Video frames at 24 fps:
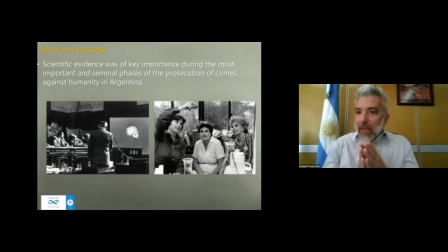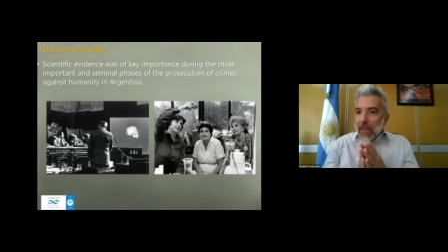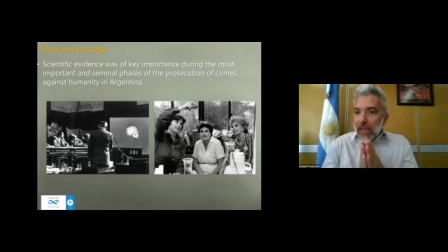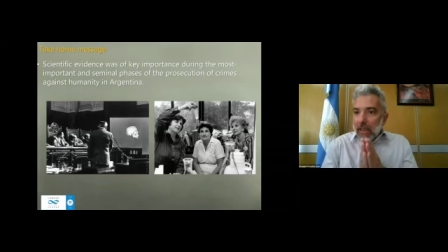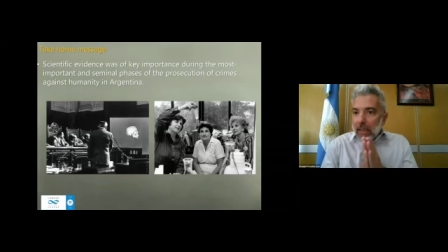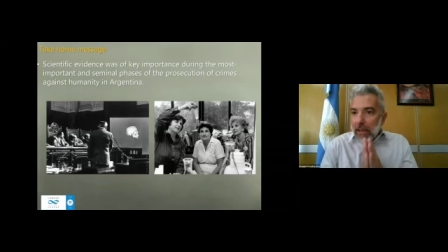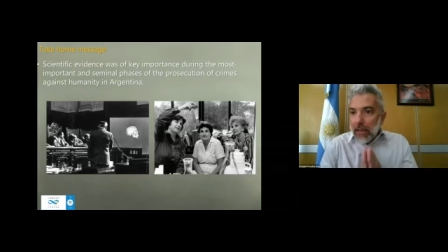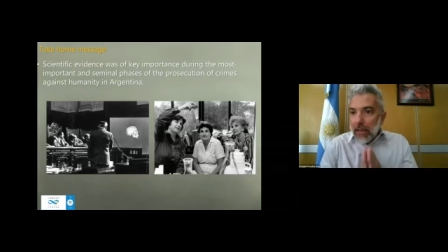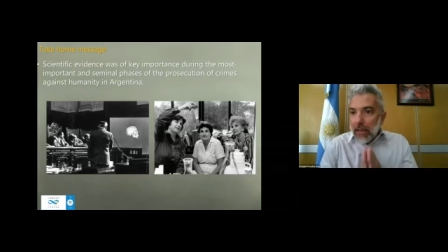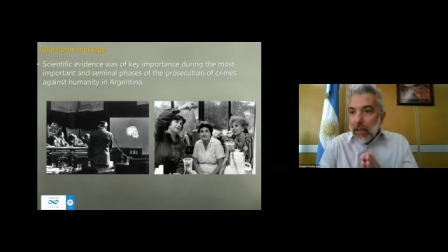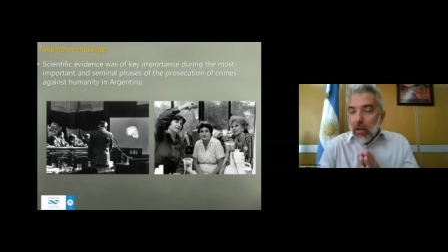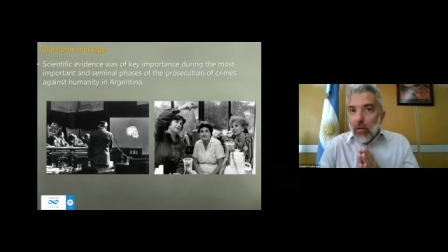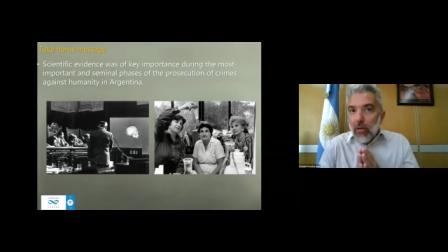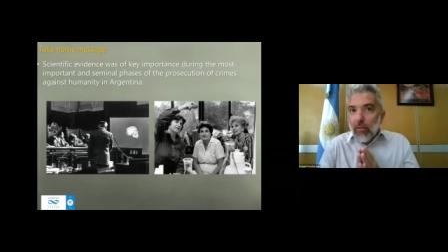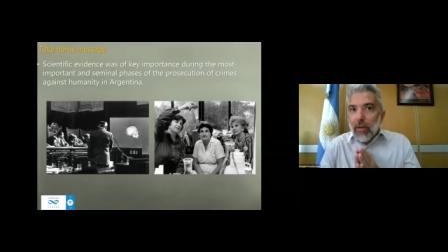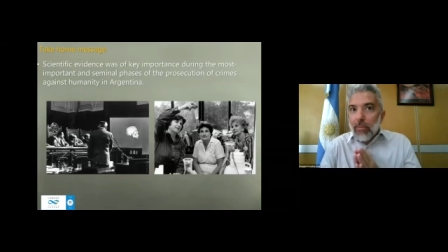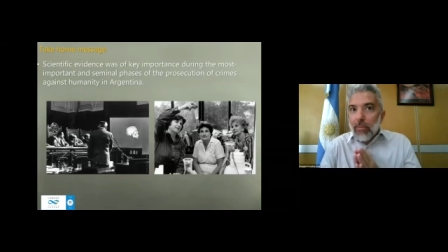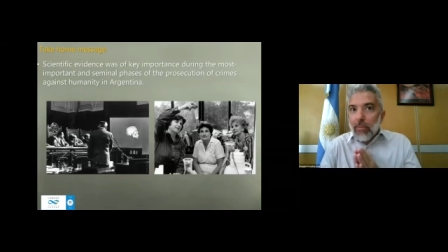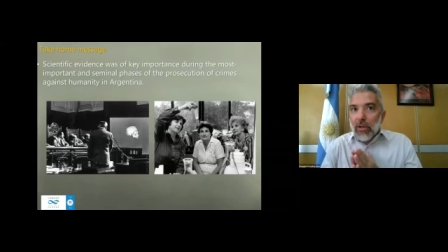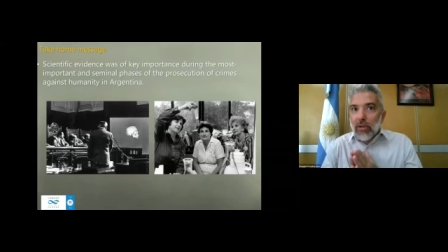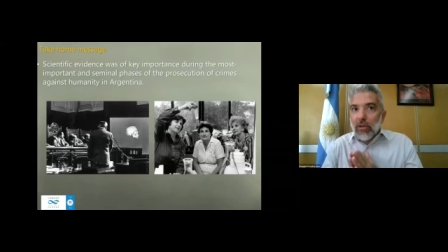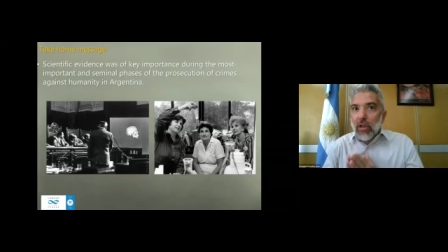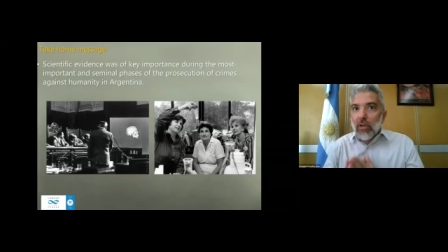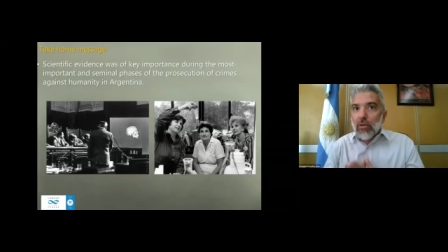beginning of
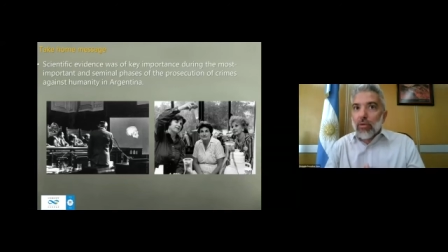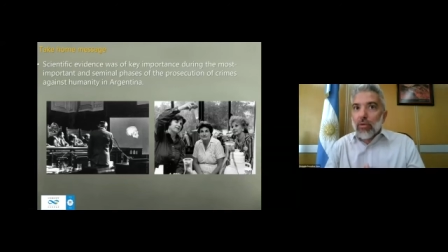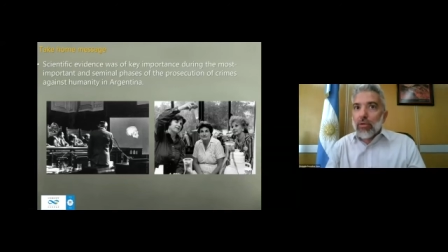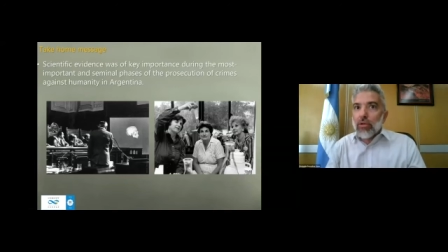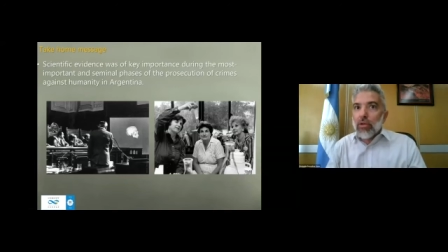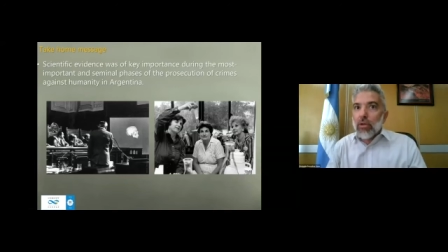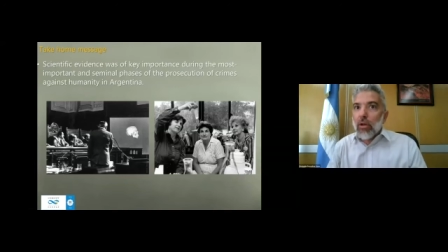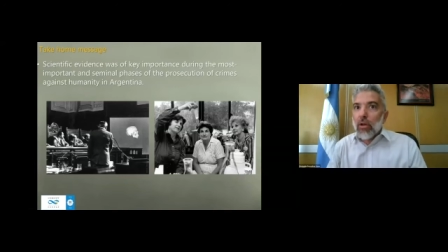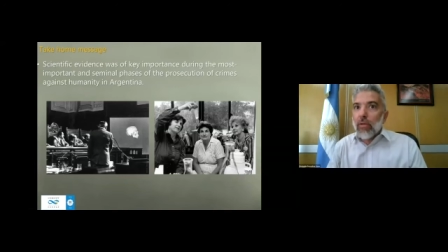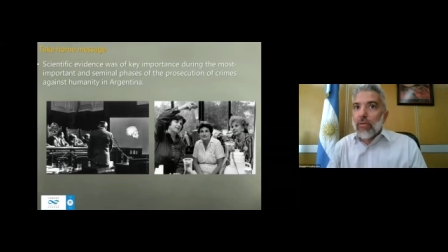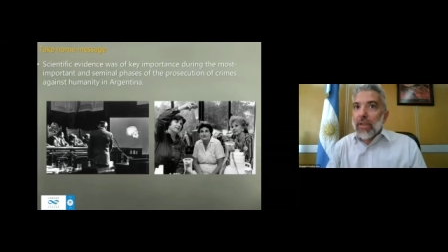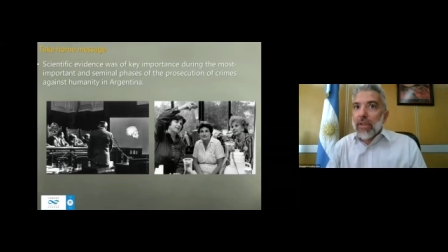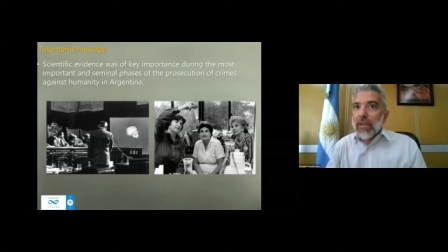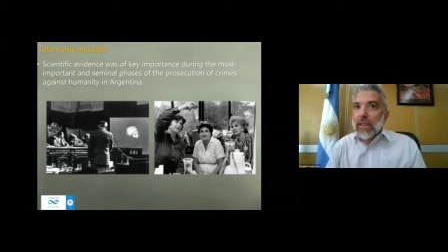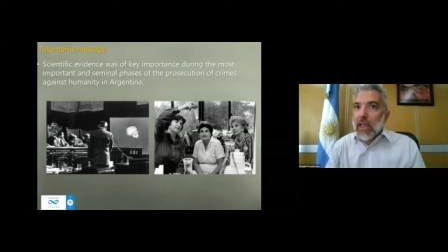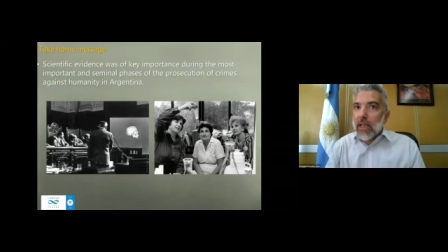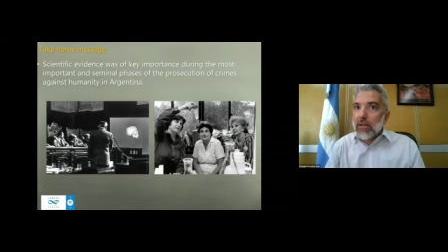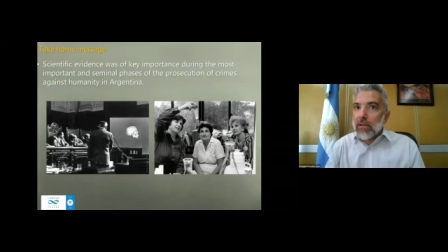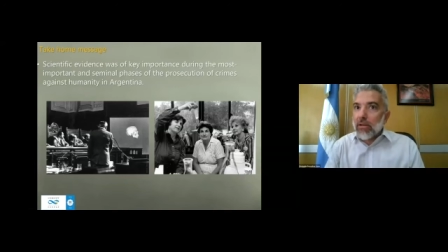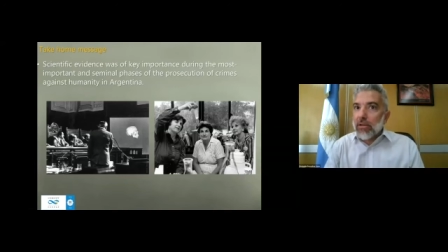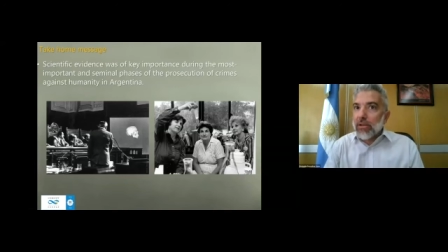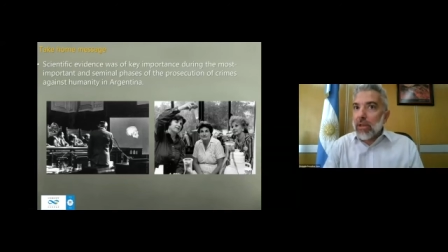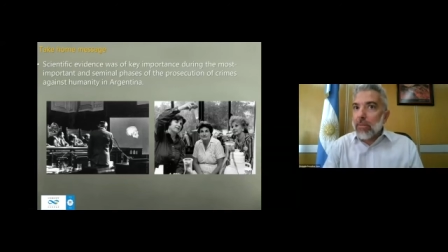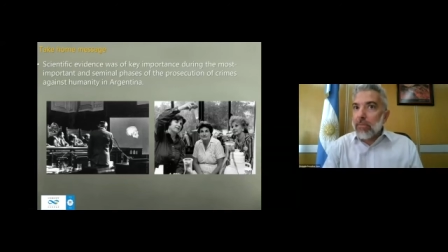the prosecution of
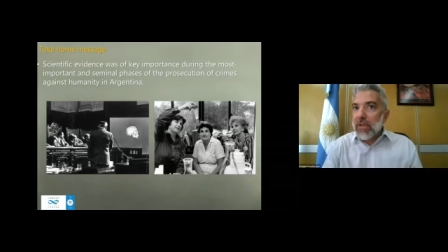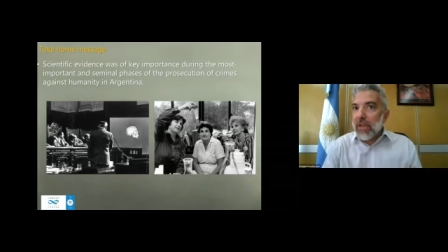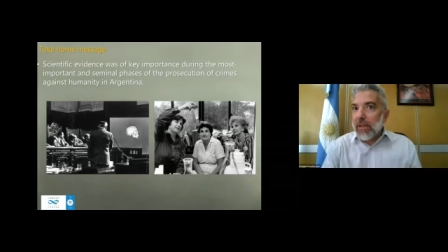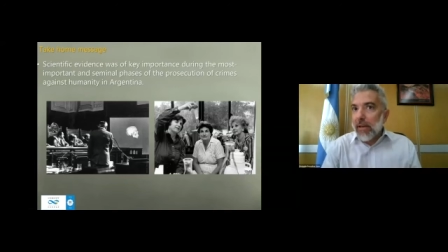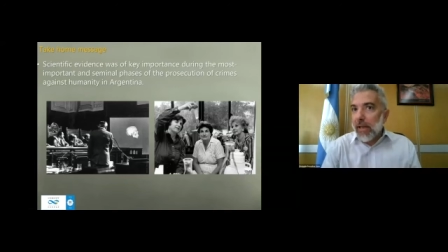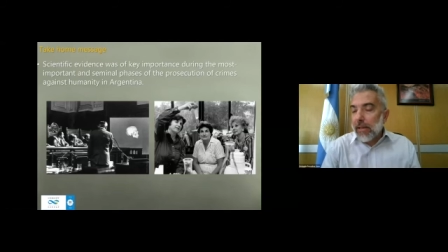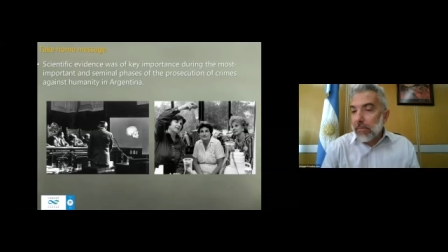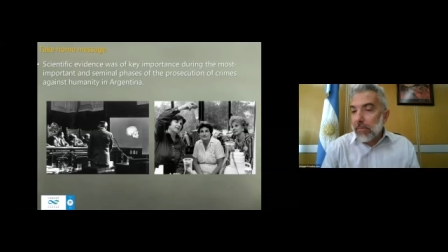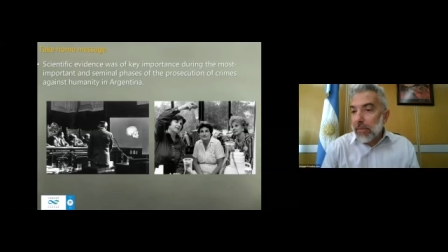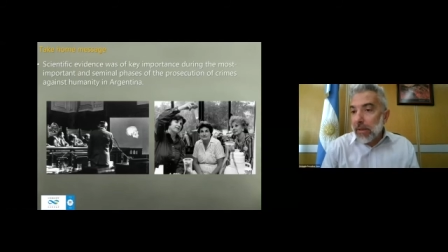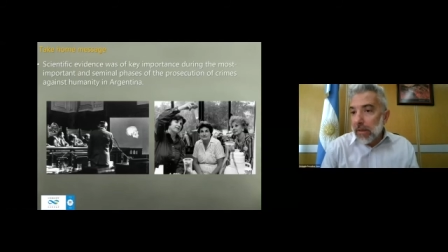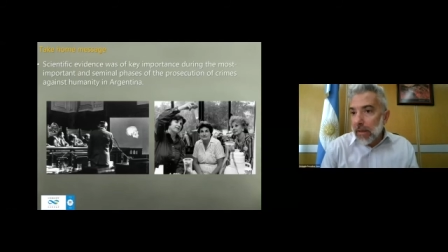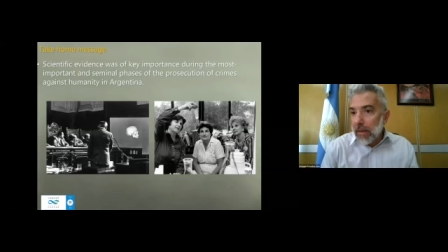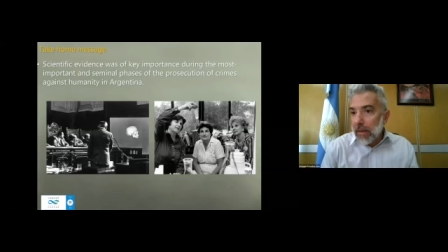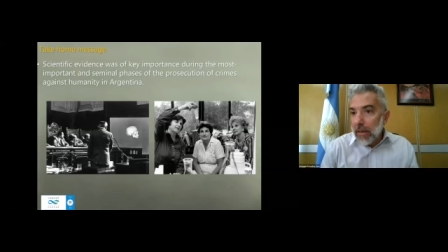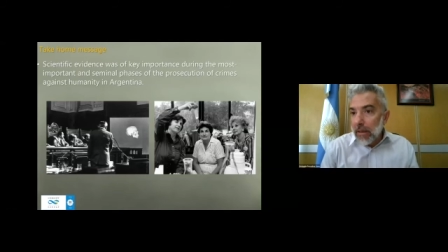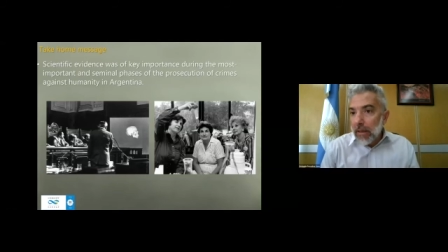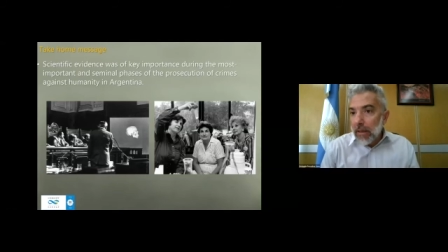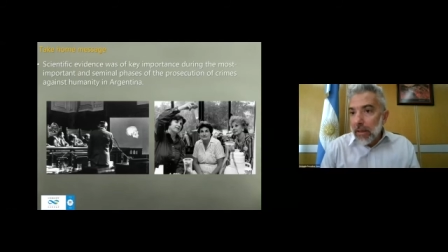dictatorship crimes,